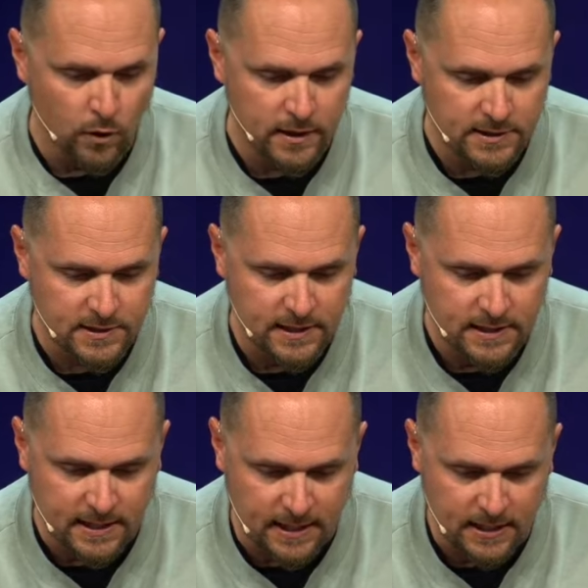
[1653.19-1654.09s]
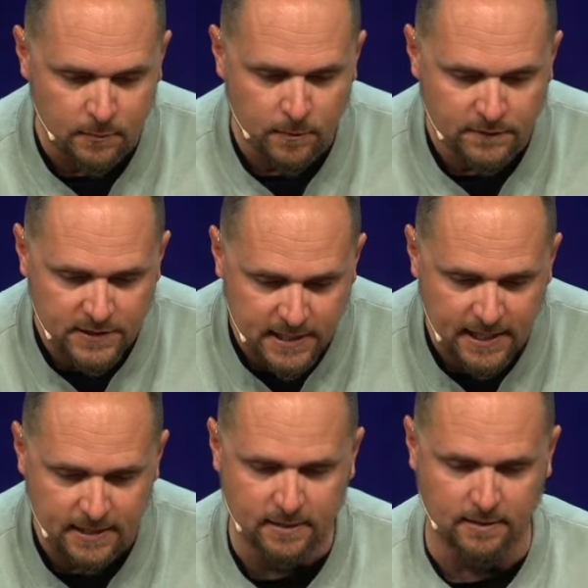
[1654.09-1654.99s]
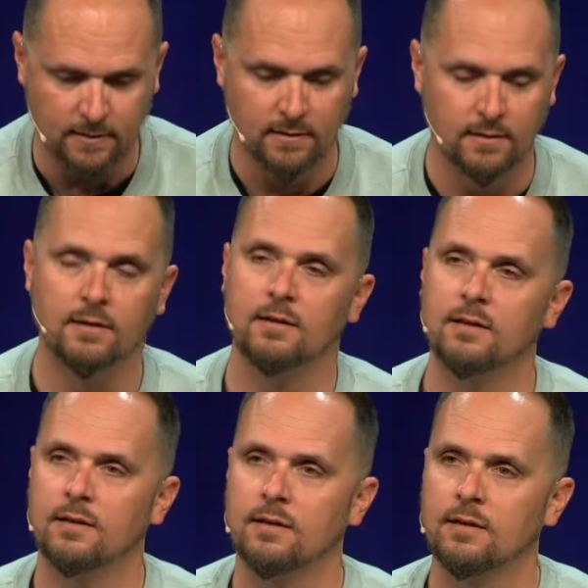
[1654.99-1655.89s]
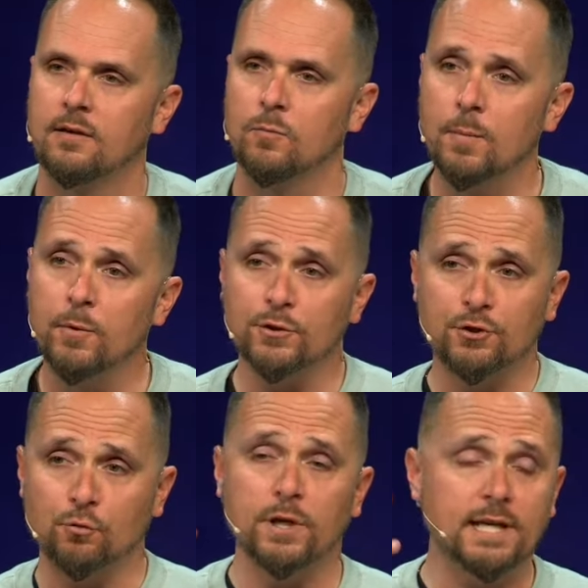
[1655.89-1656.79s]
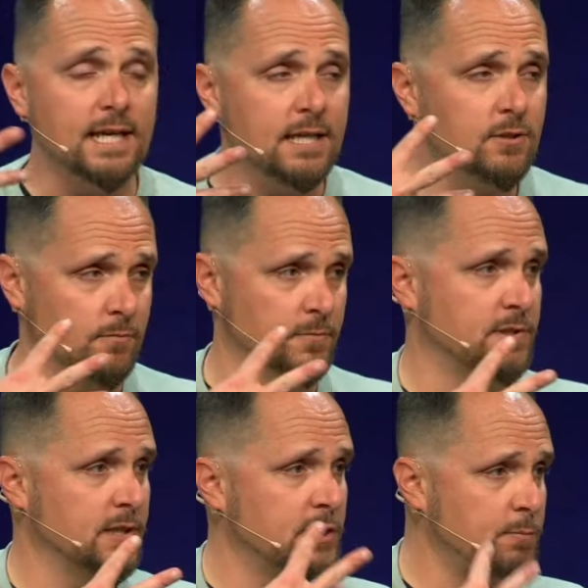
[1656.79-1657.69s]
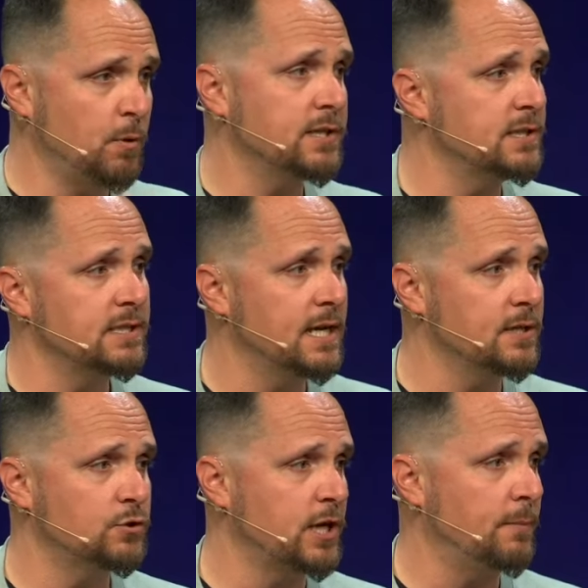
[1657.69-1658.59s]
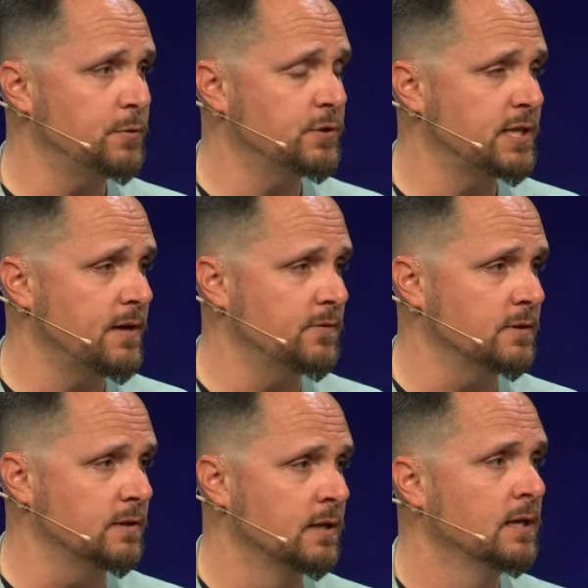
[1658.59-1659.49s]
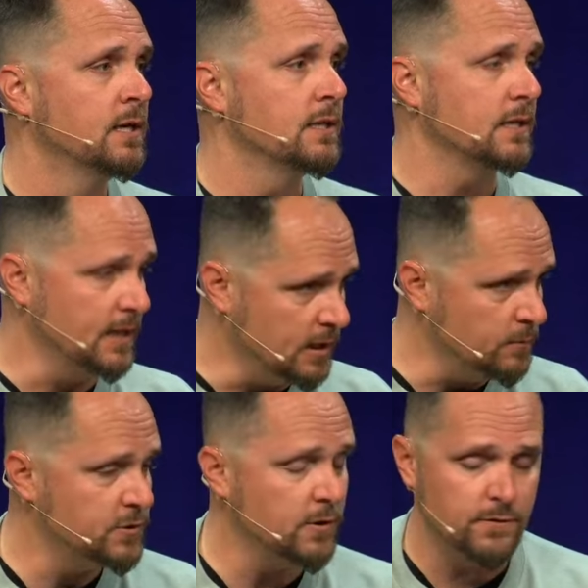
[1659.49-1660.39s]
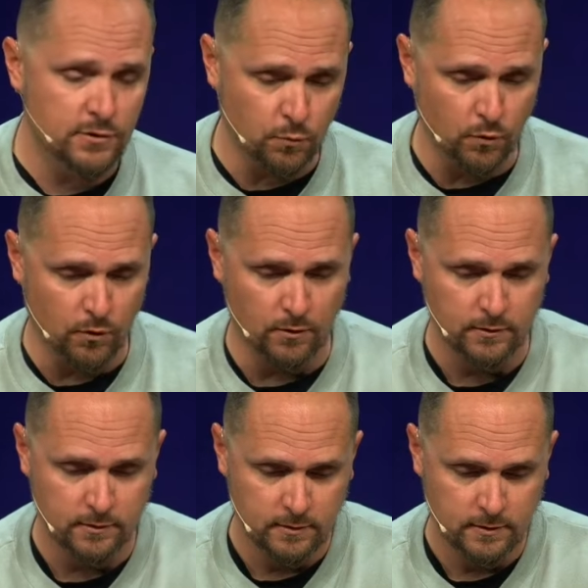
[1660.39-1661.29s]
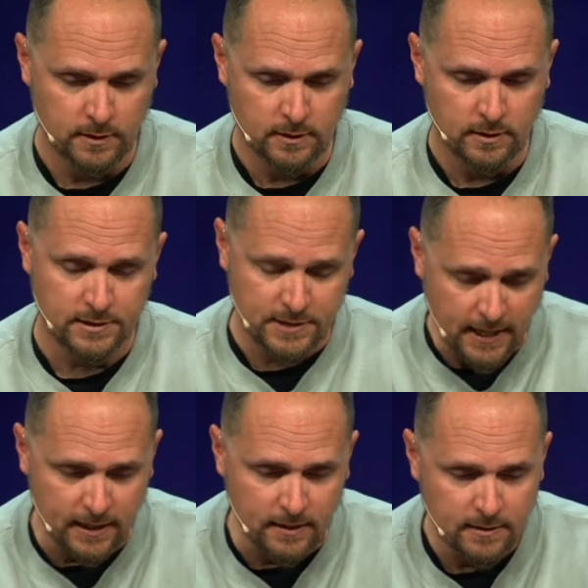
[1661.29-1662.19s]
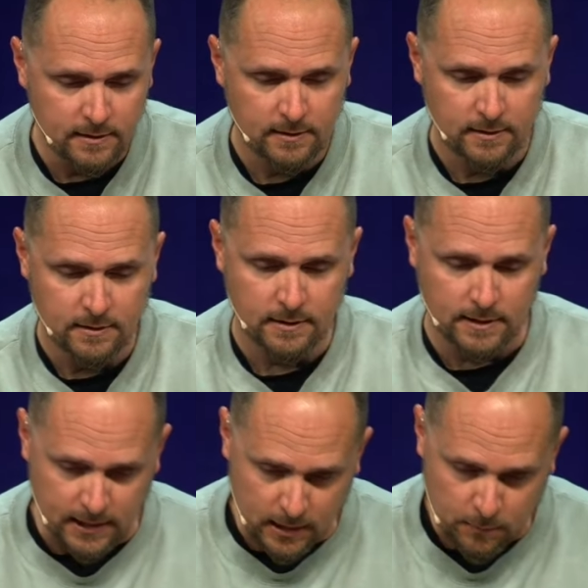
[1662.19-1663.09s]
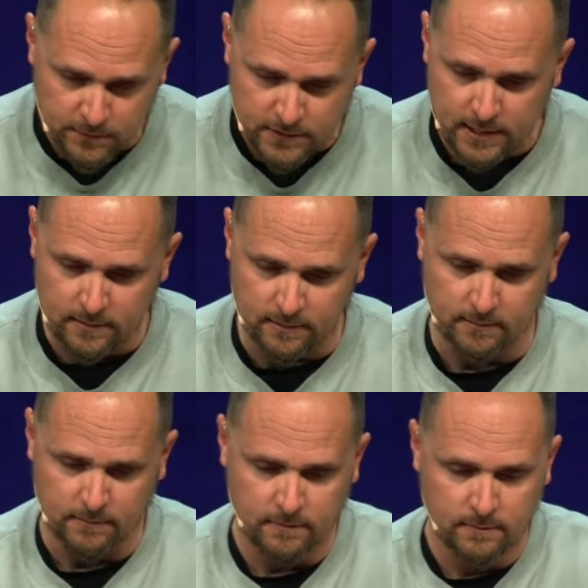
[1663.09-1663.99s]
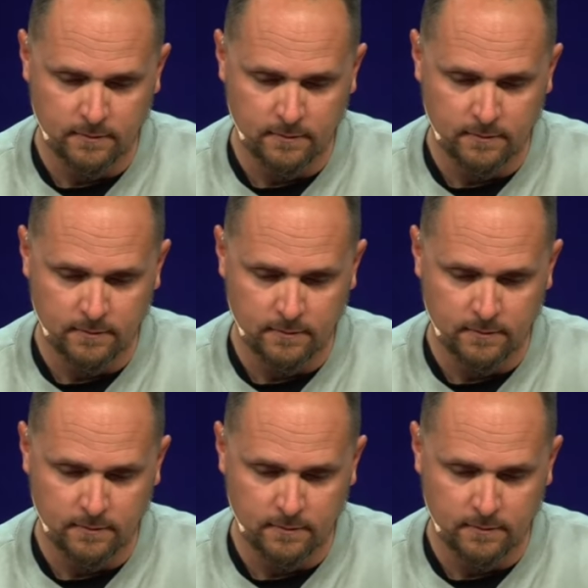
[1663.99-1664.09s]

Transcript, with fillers: we're going to see the kingdom of Satan. Remember, there's three kingdoms expressed in Daniel chapter 7 the kingdoms of this world, second, the kingdom of Satan.